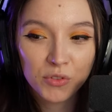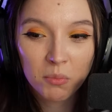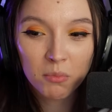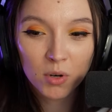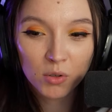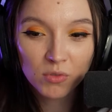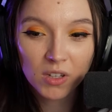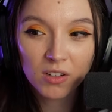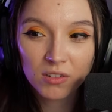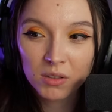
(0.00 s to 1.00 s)
the
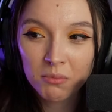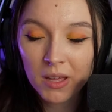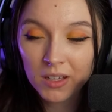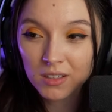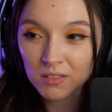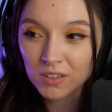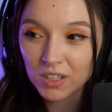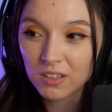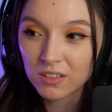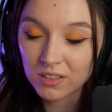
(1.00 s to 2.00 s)
moaning on the background
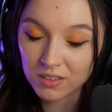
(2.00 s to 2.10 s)
there.